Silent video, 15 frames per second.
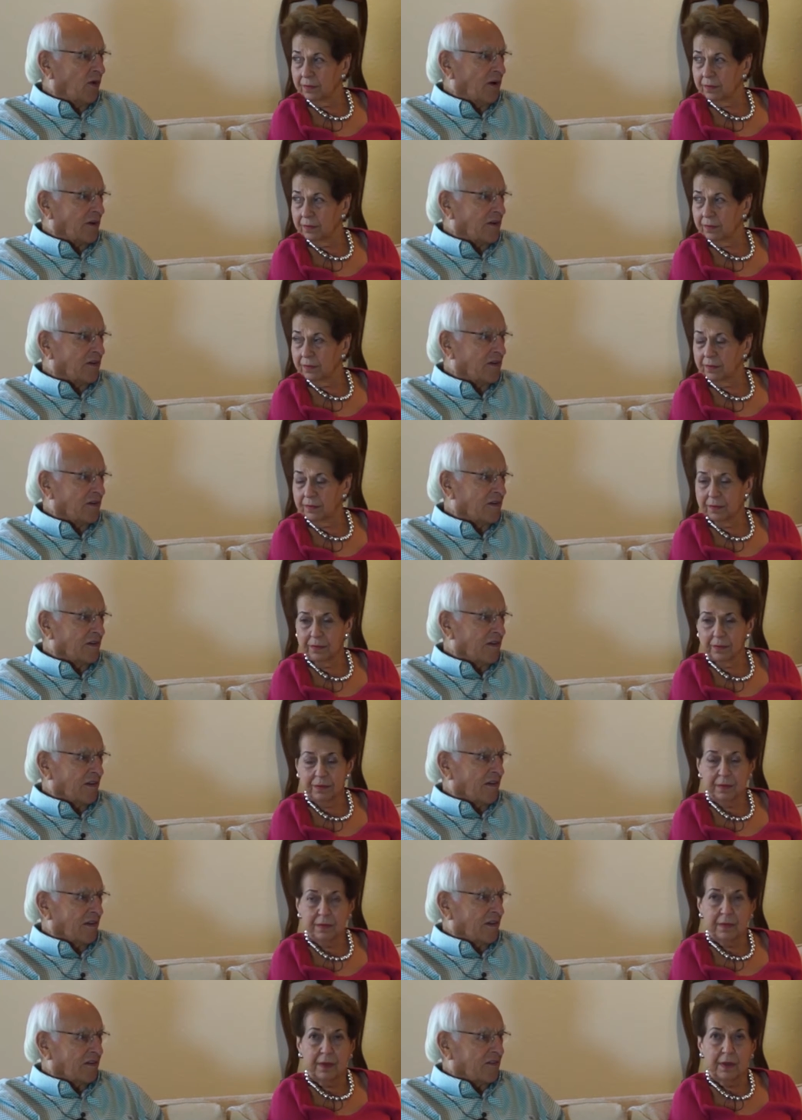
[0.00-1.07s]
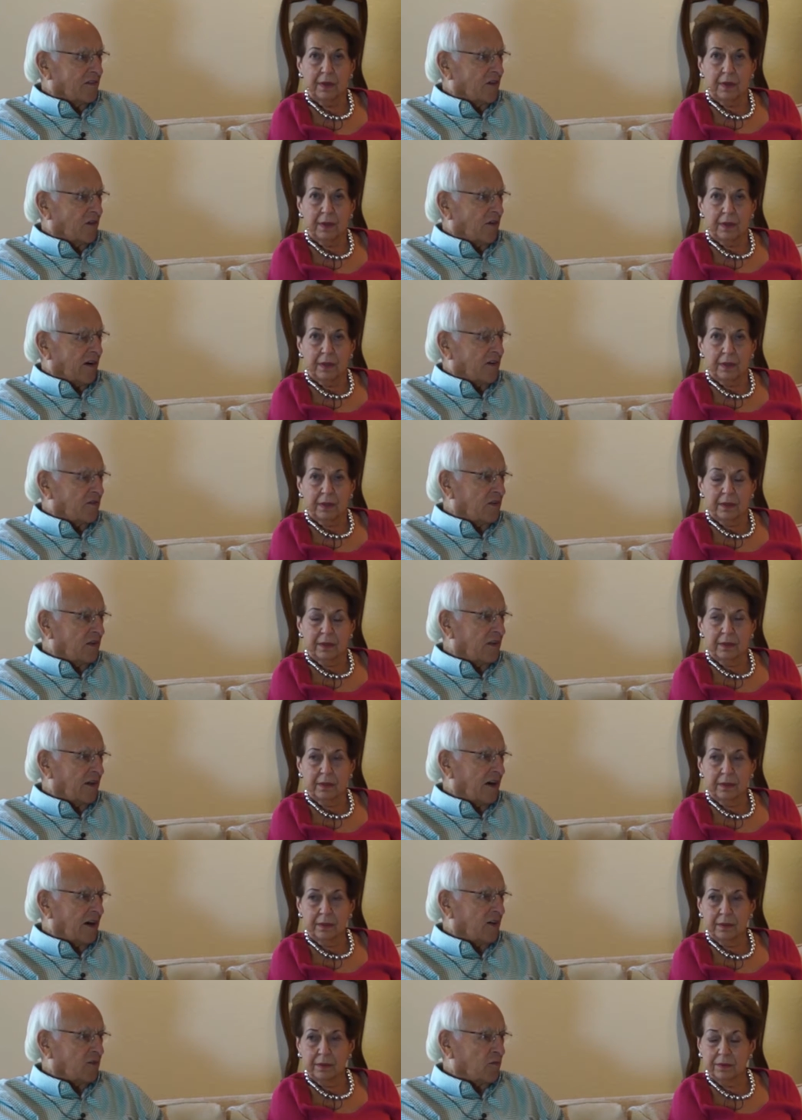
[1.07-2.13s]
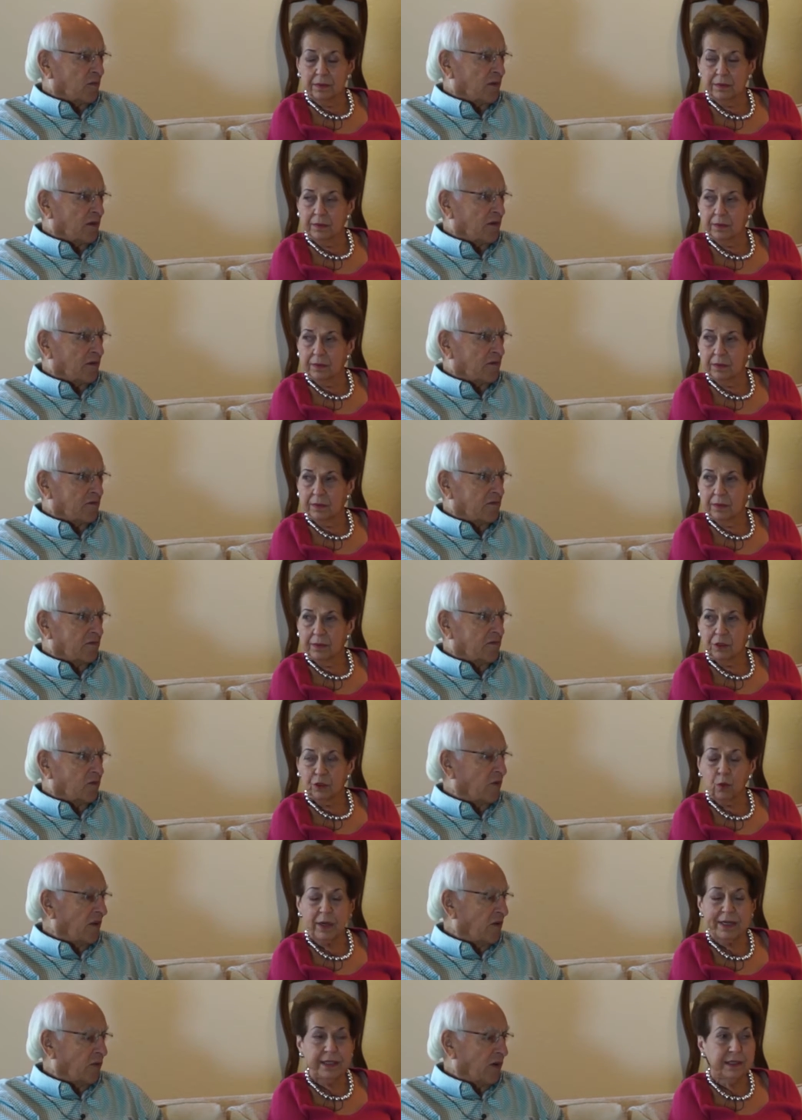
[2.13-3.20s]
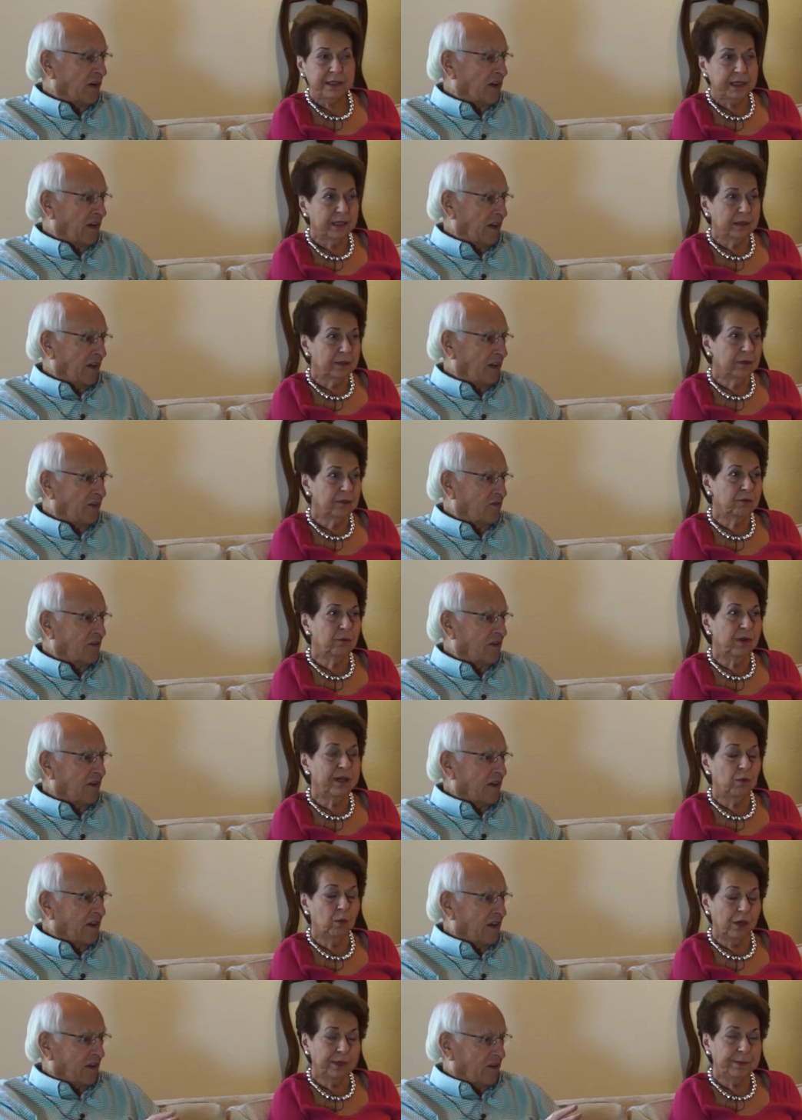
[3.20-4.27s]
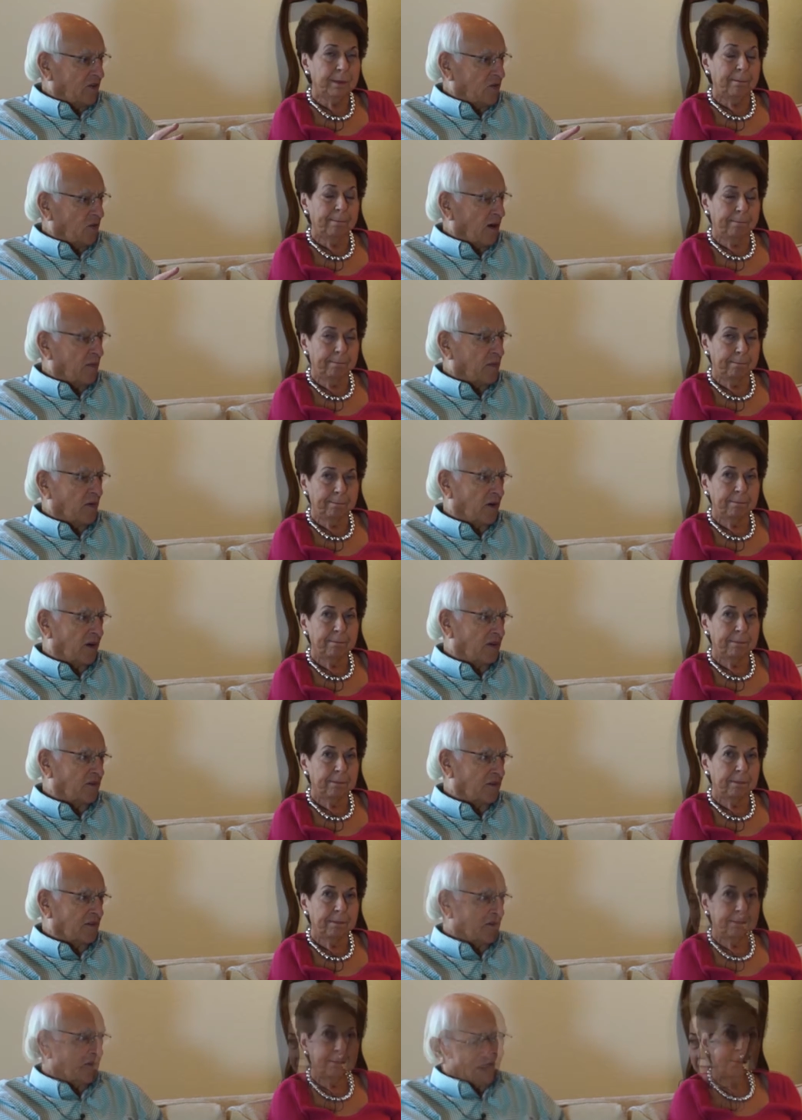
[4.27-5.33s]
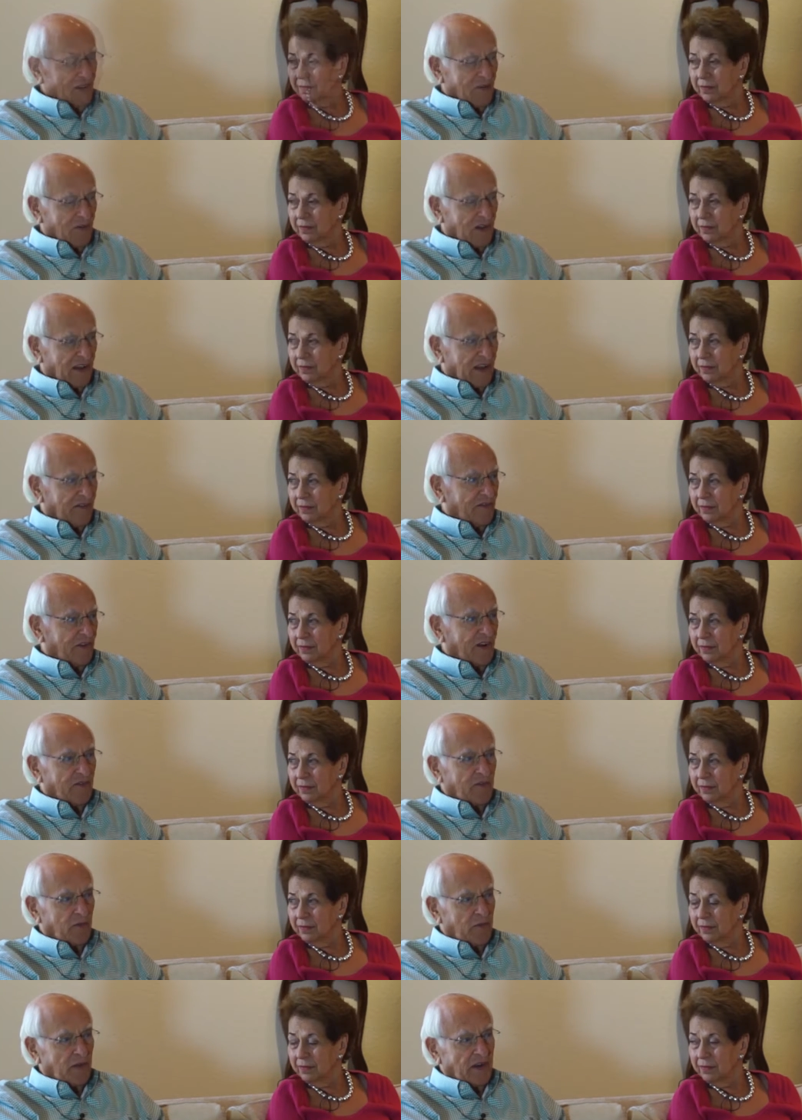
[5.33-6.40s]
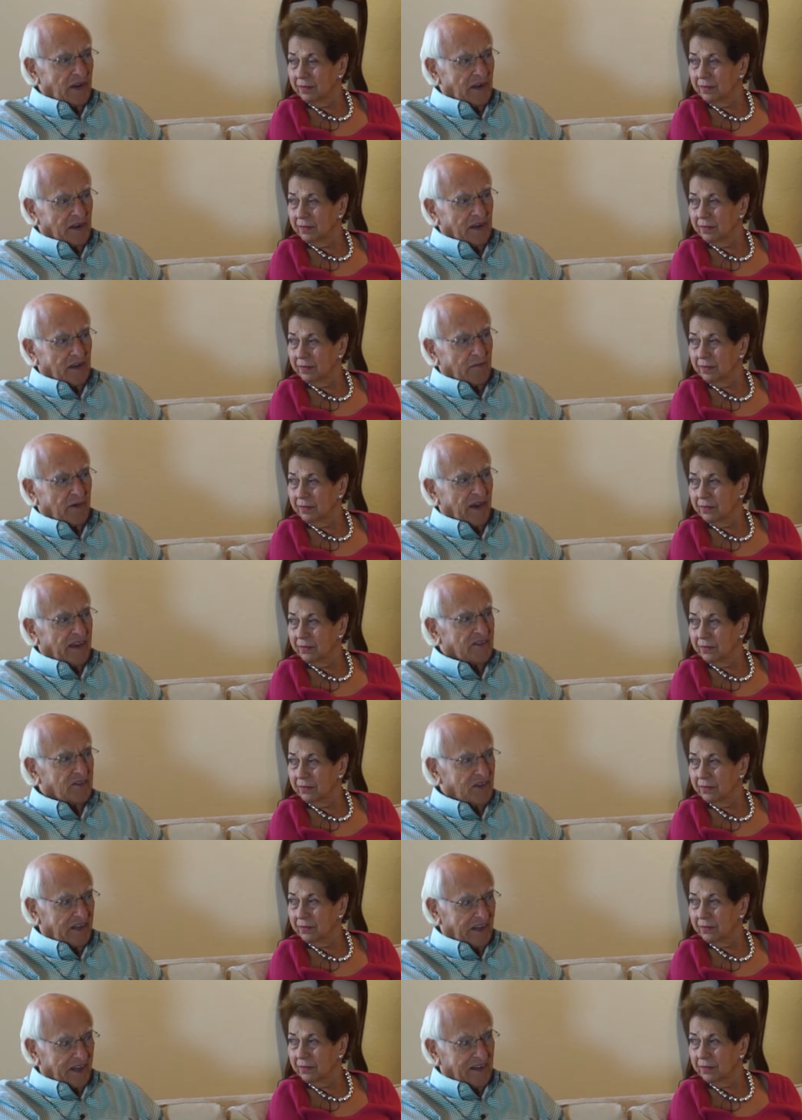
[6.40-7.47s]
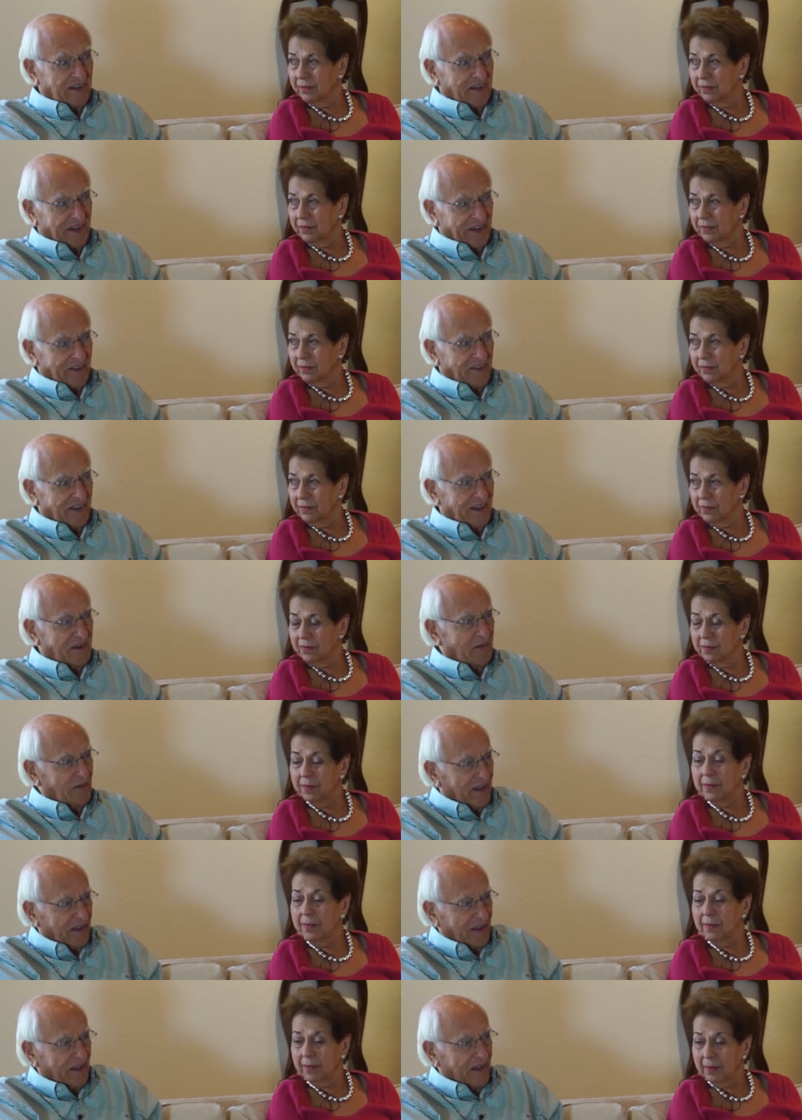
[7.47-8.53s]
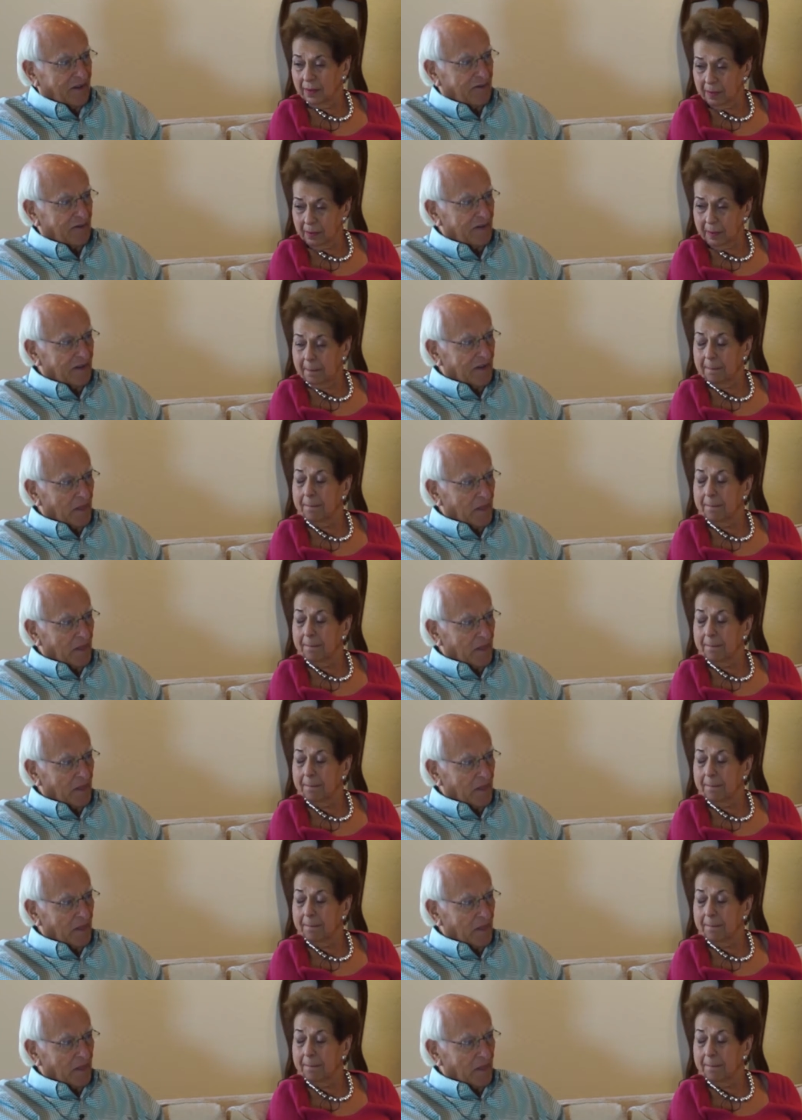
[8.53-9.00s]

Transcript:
Speaker 1: walk. So I was in the hospital 21 days 21. and two operations. Well, I've never been incapacitated like that in my life.